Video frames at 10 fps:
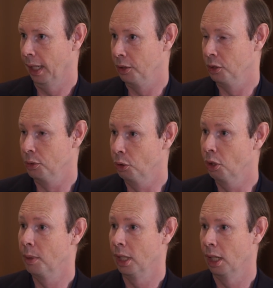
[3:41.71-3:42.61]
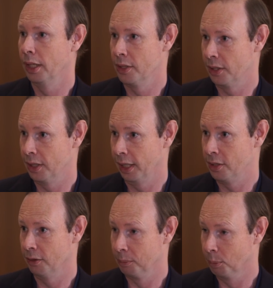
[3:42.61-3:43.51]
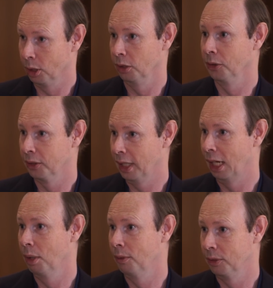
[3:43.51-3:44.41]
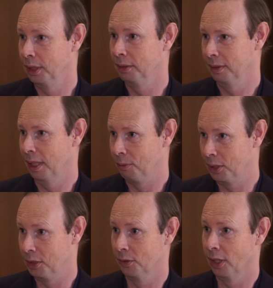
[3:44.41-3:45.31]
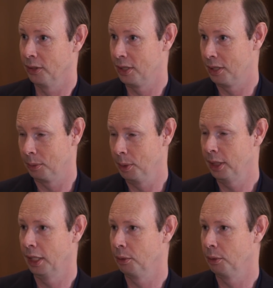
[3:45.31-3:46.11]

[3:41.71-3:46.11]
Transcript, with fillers: and you normalize the data models and how every, every device needs to communicate.